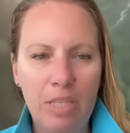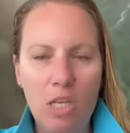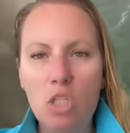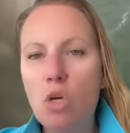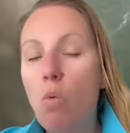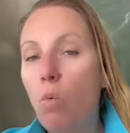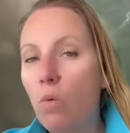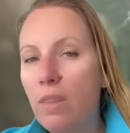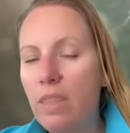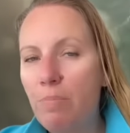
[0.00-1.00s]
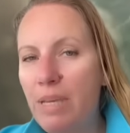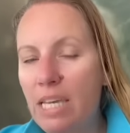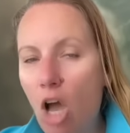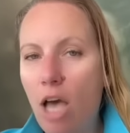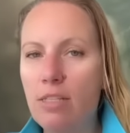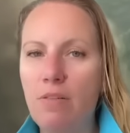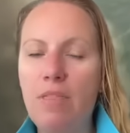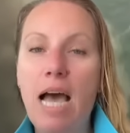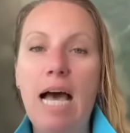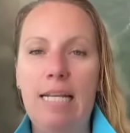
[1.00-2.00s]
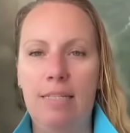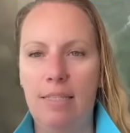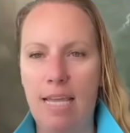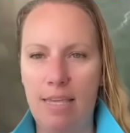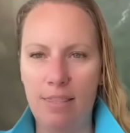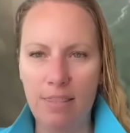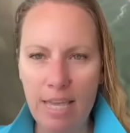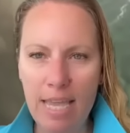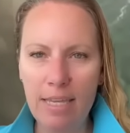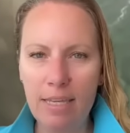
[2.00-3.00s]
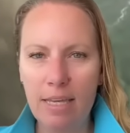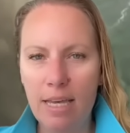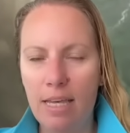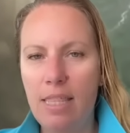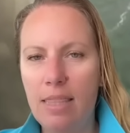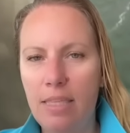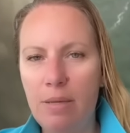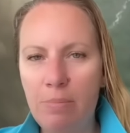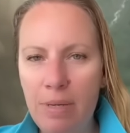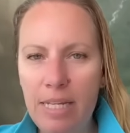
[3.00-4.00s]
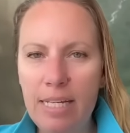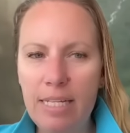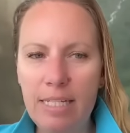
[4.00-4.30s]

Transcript: So because of that, they think that the immediate